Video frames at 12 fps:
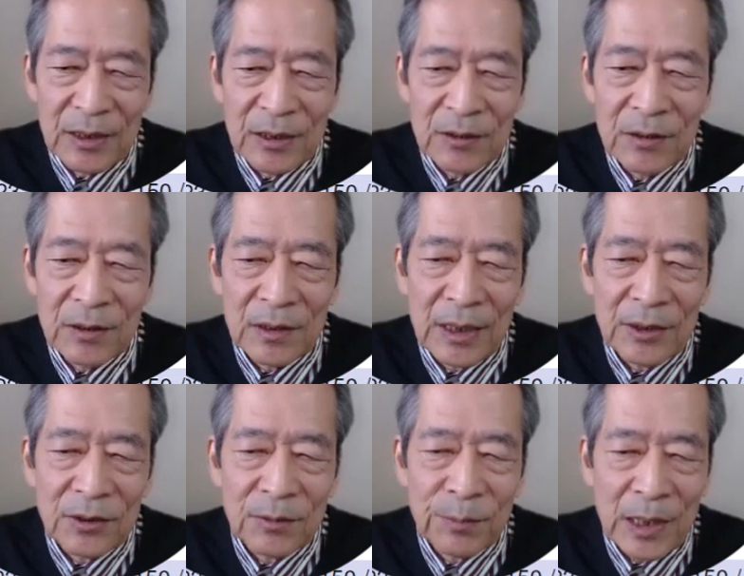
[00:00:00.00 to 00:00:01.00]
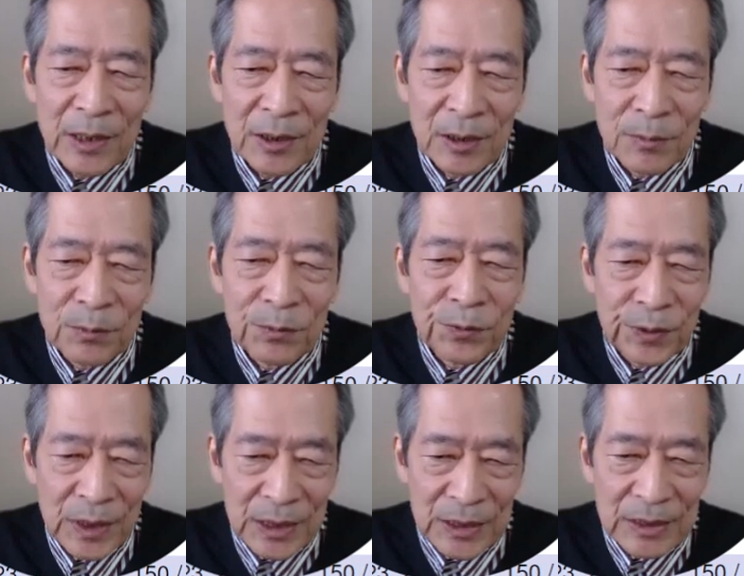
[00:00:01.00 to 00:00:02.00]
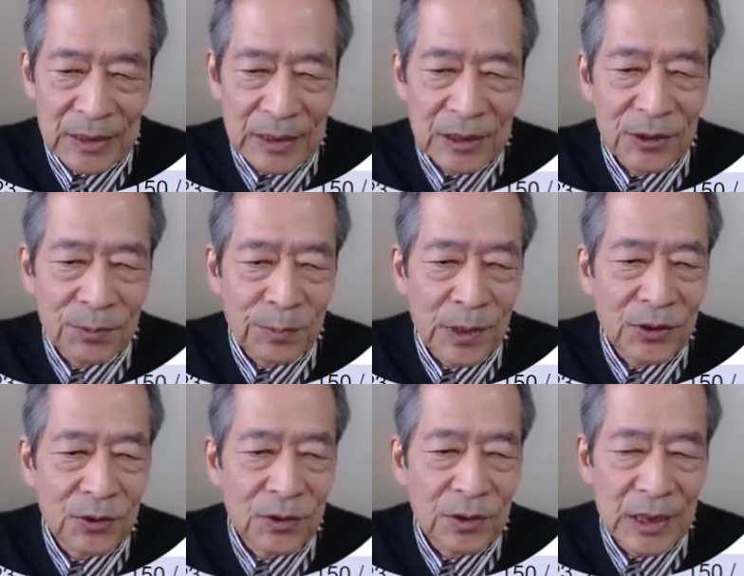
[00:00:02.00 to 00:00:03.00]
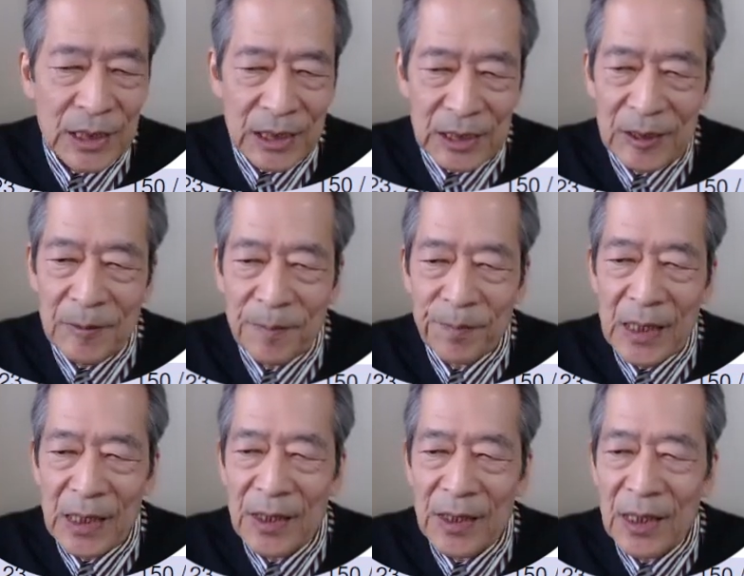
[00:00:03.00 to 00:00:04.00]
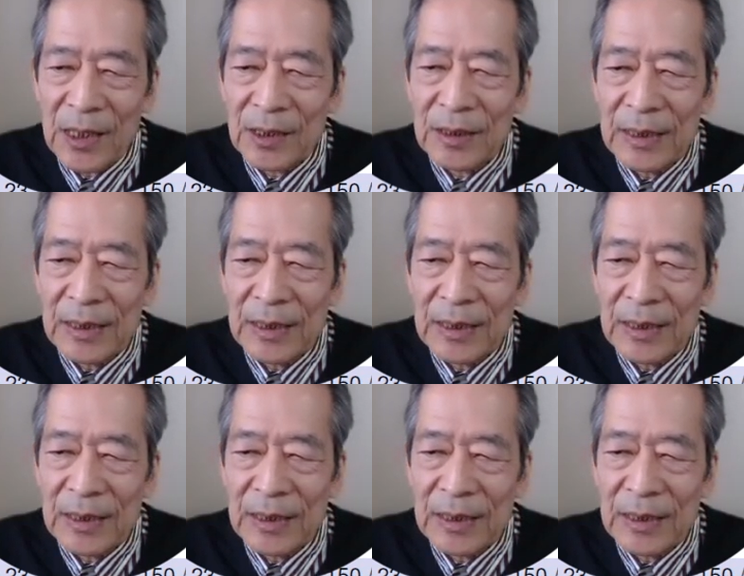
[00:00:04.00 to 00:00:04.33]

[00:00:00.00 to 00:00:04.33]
Let variable free expression E, and then